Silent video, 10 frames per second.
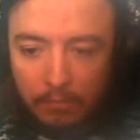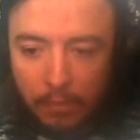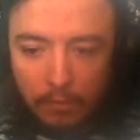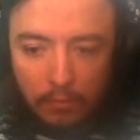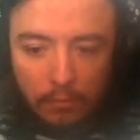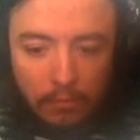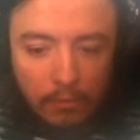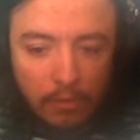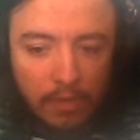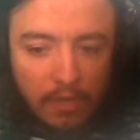it to be.
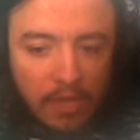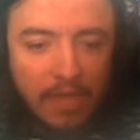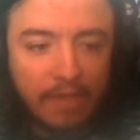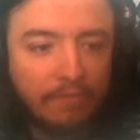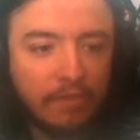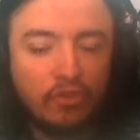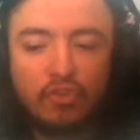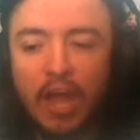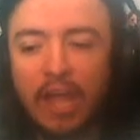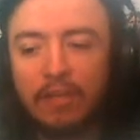It's a
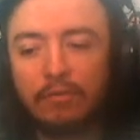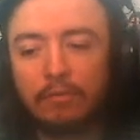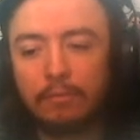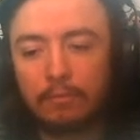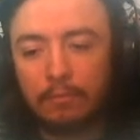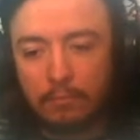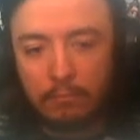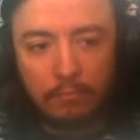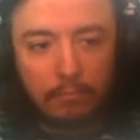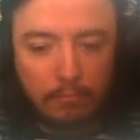giant
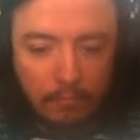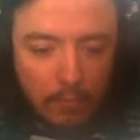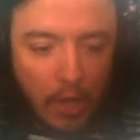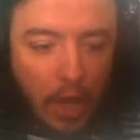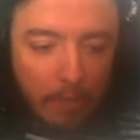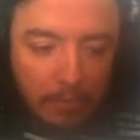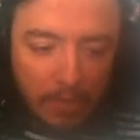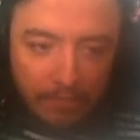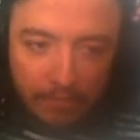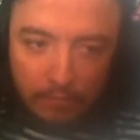art
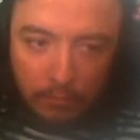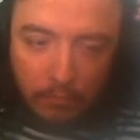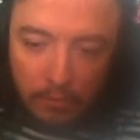piece.